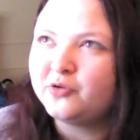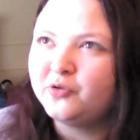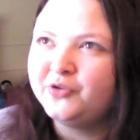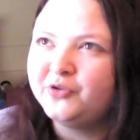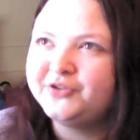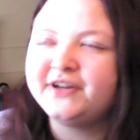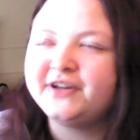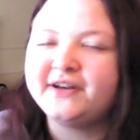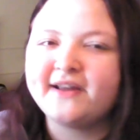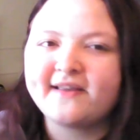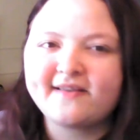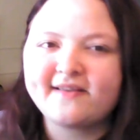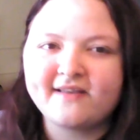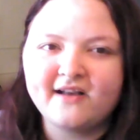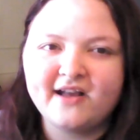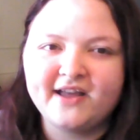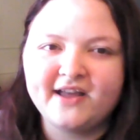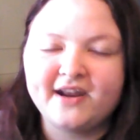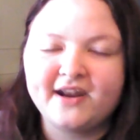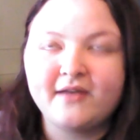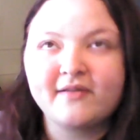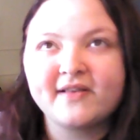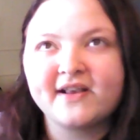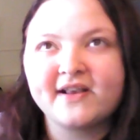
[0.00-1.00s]
Ulta and I saw it,
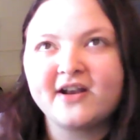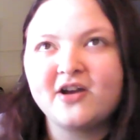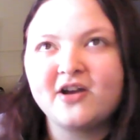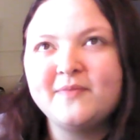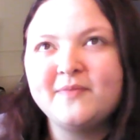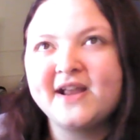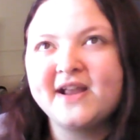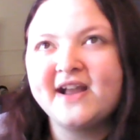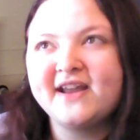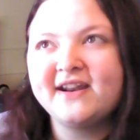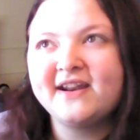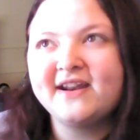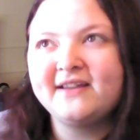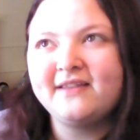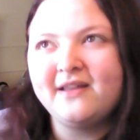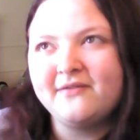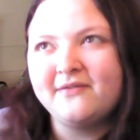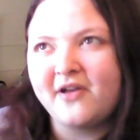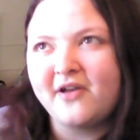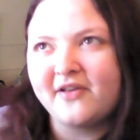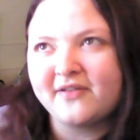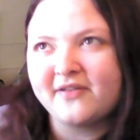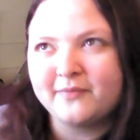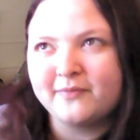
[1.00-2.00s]
and I was like, oh my god, I love
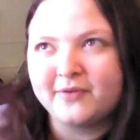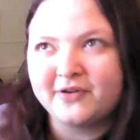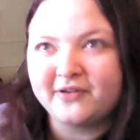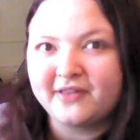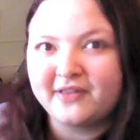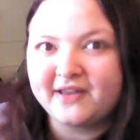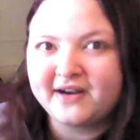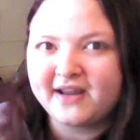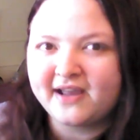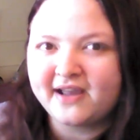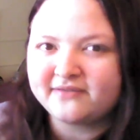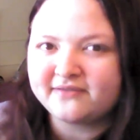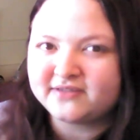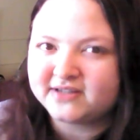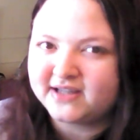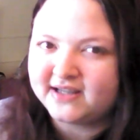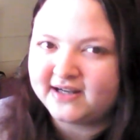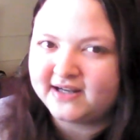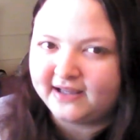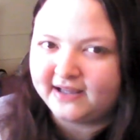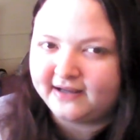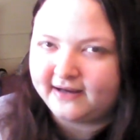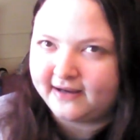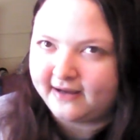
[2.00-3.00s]
Alice in Wonderland, I have to get
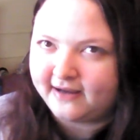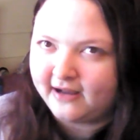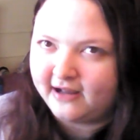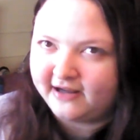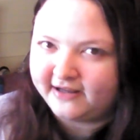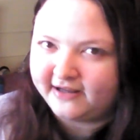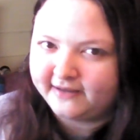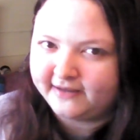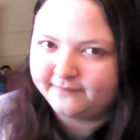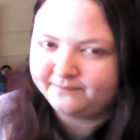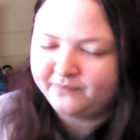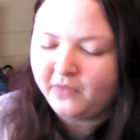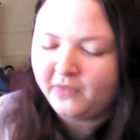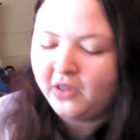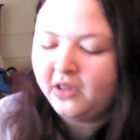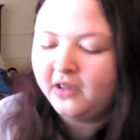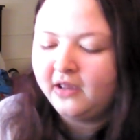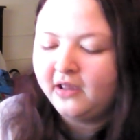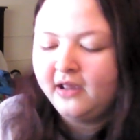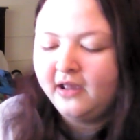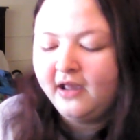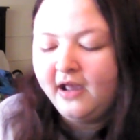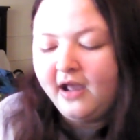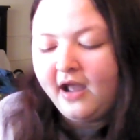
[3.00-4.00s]
it, and I got it.
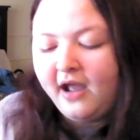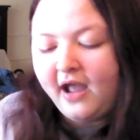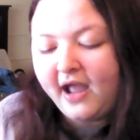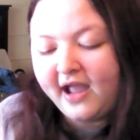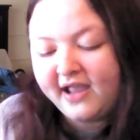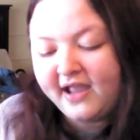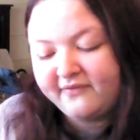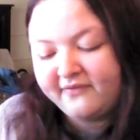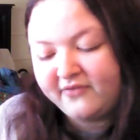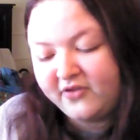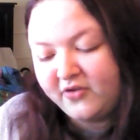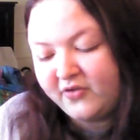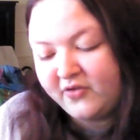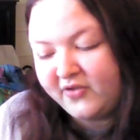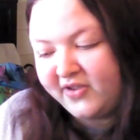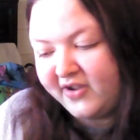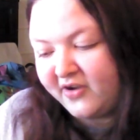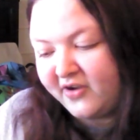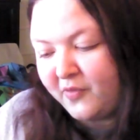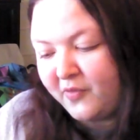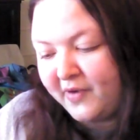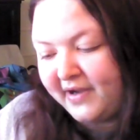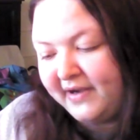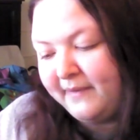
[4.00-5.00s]
I have used
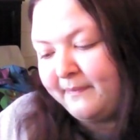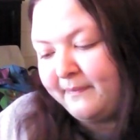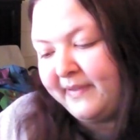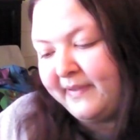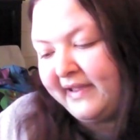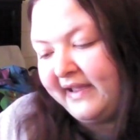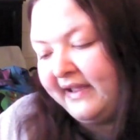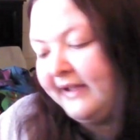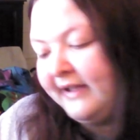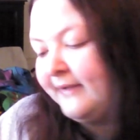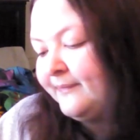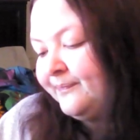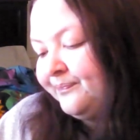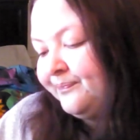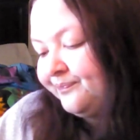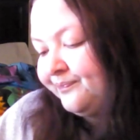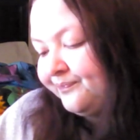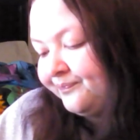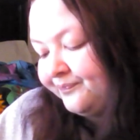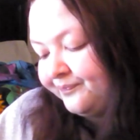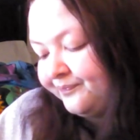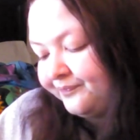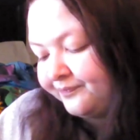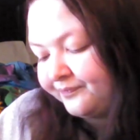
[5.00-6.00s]
it quite a bit.
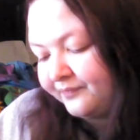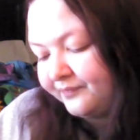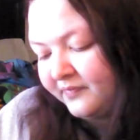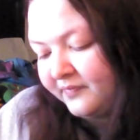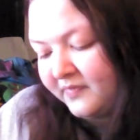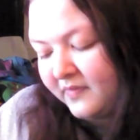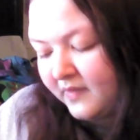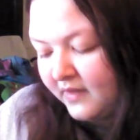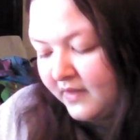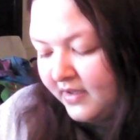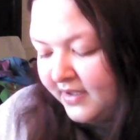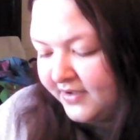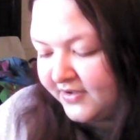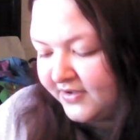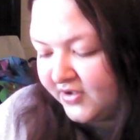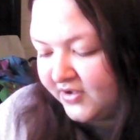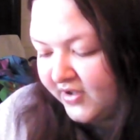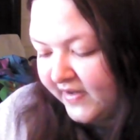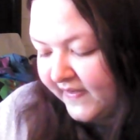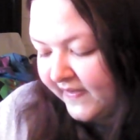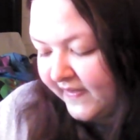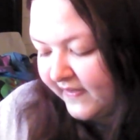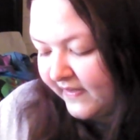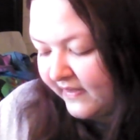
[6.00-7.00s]
It's
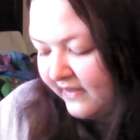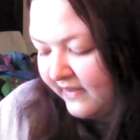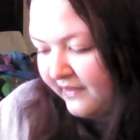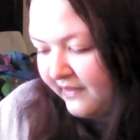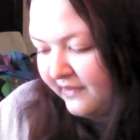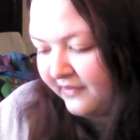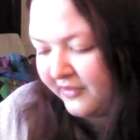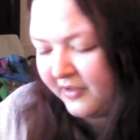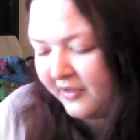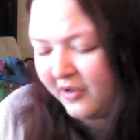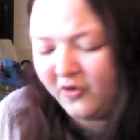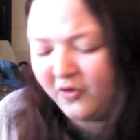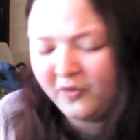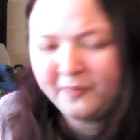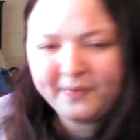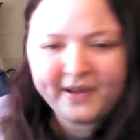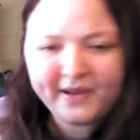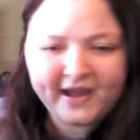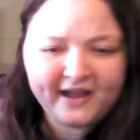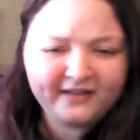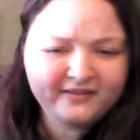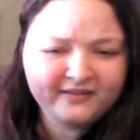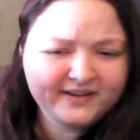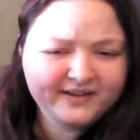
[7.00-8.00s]
just, the whole
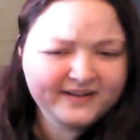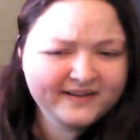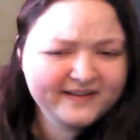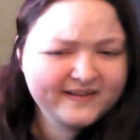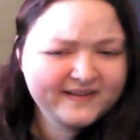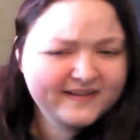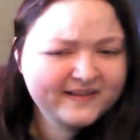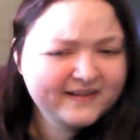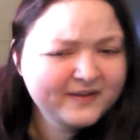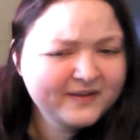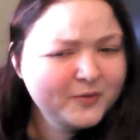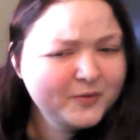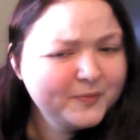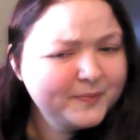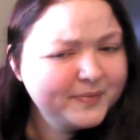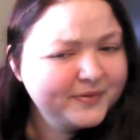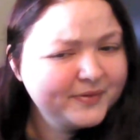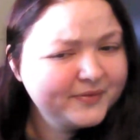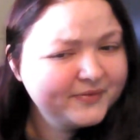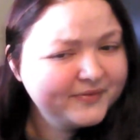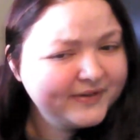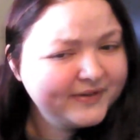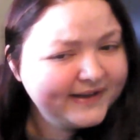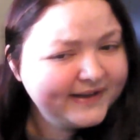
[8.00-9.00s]
palette is so
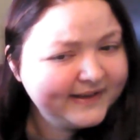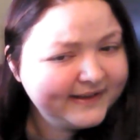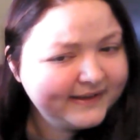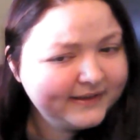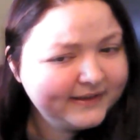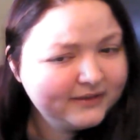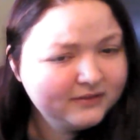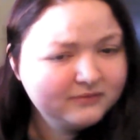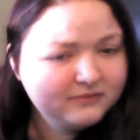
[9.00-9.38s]
pretty.